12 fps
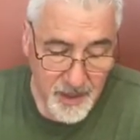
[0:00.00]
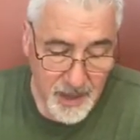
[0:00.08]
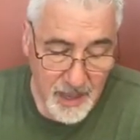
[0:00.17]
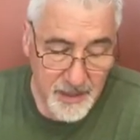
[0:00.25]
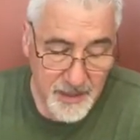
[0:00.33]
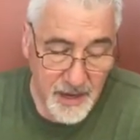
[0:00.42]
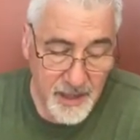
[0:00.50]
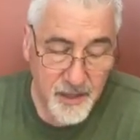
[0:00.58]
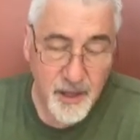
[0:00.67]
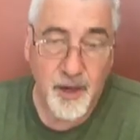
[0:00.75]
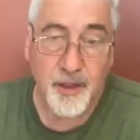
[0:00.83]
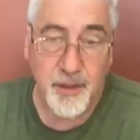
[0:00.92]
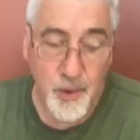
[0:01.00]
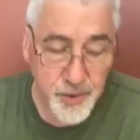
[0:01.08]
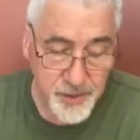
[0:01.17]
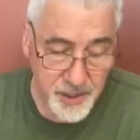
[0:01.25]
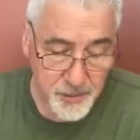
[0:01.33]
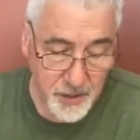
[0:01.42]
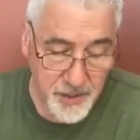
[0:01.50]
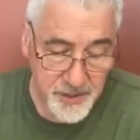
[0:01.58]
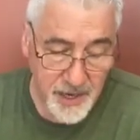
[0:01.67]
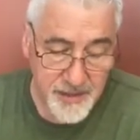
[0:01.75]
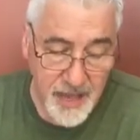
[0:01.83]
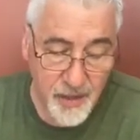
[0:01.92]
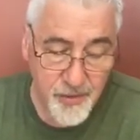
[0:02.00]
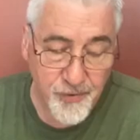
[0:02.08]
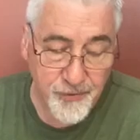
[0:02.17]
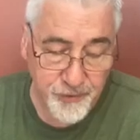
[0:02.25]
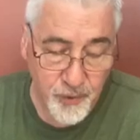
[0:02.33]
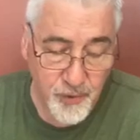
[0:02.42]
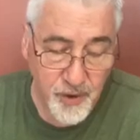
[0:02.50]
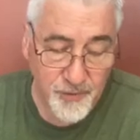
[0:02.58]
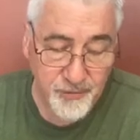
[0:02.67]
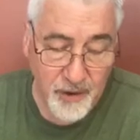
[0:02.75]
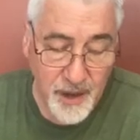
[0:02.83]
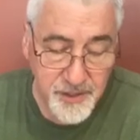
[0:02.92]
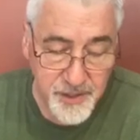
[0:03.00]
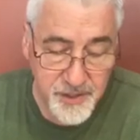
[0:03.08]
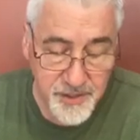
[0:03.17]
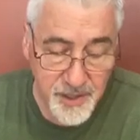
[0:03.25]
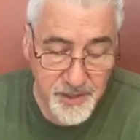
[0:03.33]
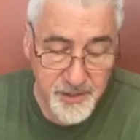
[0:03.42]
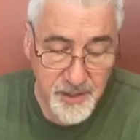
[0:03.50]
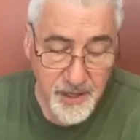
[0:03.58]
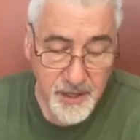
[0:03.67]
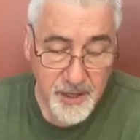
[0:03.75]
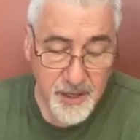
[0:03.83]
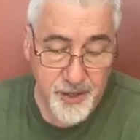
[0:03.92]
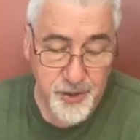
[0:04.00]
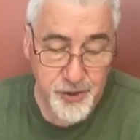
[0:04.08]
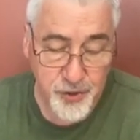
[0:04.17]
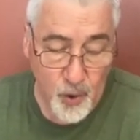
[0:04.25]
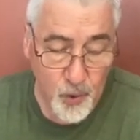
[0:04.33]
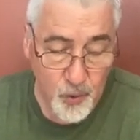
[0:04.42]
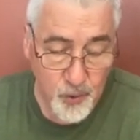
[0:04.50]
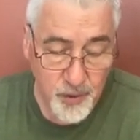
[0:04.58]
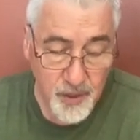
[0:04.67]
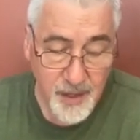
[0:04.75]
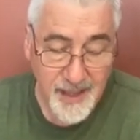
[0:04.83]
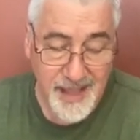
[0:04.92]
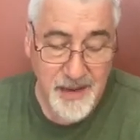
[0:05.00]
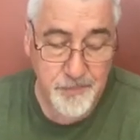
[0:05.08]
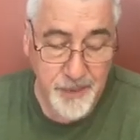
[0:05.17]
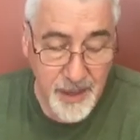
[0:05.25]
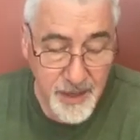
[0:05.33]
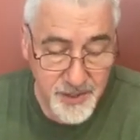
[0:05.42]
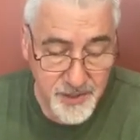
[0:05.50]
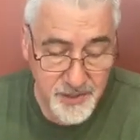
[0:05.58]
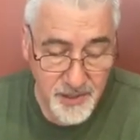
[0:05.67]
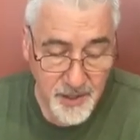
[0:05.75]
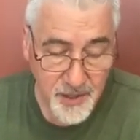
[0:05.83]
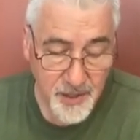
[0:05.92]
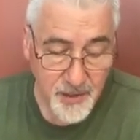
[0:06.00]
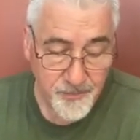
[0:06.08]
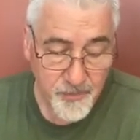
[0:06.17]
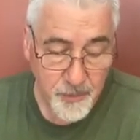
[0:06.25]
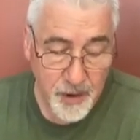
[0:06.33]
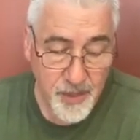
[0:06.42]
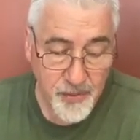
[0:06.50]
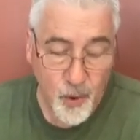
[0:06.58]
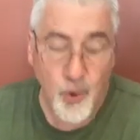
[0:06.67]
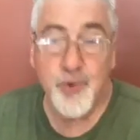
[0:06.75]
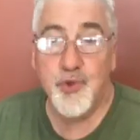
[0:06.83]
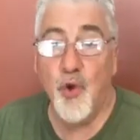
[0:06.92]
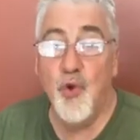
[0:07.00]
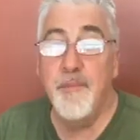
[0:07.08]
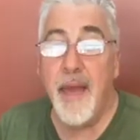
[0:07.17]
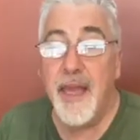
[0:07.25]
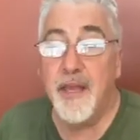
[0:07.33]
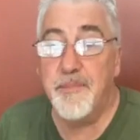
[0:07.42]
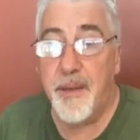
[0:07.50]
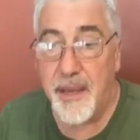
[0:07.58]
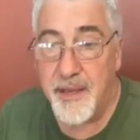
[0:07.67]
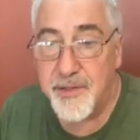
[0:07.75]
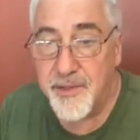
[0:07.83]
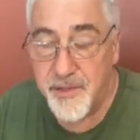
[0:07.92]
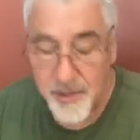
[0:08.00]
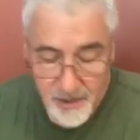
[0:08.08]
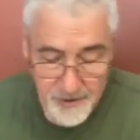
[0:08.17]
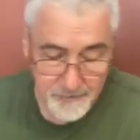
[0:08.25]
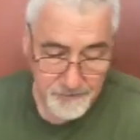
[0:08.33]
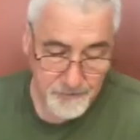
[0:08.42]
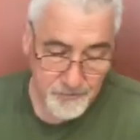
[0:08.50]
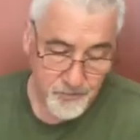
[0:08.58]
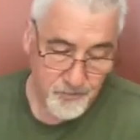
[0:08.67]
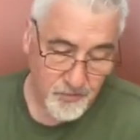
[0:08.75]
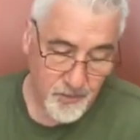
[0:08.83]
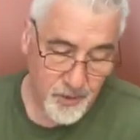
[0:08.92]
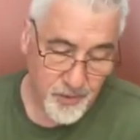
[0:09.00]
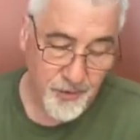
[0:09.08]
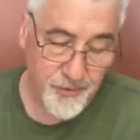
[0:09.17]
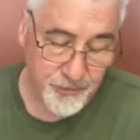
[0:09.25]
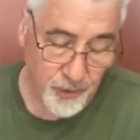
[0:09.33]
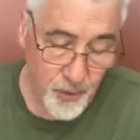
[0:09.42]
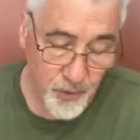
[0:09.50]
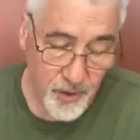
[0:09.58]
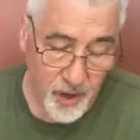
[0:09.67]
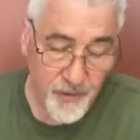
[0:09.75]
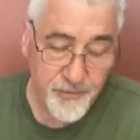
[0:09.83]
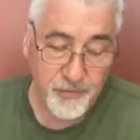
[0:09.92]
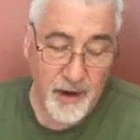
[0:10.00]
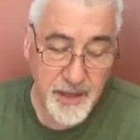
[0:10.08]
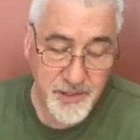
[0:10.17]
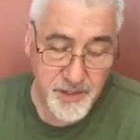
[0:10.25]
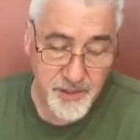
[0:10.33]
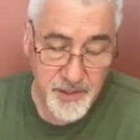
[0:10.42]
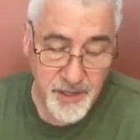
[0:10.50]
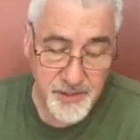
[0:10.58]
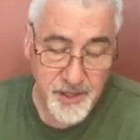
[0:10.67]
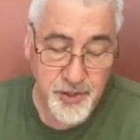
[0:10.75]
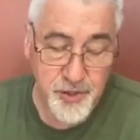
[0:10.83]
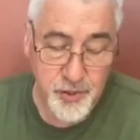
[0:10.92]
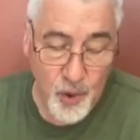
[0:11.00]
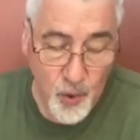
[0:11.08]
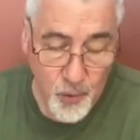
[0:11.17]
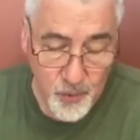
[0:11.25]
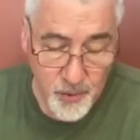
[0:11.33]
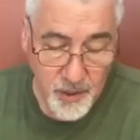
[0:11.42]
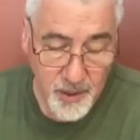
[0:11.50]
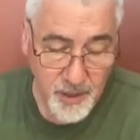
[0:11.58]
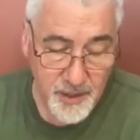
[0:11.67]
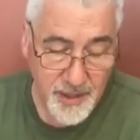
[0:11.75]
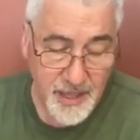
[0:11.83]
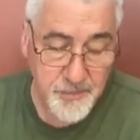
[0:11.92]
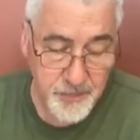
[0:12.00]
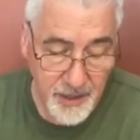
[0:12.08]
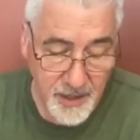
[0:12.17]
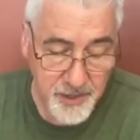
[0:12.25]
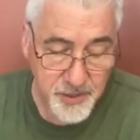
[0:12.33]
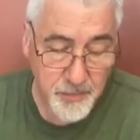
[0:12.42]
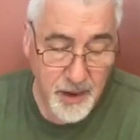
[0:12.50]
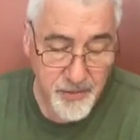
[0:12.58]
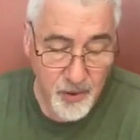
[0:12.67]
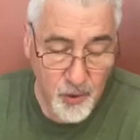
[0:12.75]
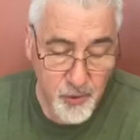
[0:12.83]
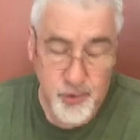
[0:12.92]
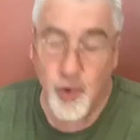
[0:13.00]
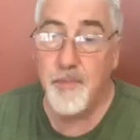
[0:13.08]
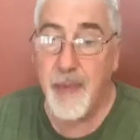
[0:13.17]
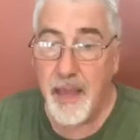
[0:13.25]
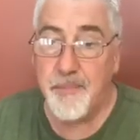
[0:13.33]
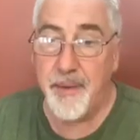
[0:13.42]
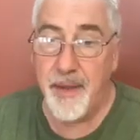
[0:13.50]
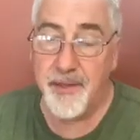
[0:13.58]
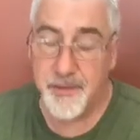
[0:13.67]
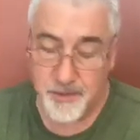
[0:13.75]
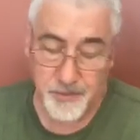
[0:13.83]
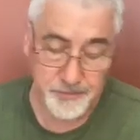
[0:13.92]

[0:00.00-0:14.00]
And then he concludes this by saying, Now the fruit of righteousness is sown in peace by those who make peace. The fruit of righteousness is sown in peace by those who make peace.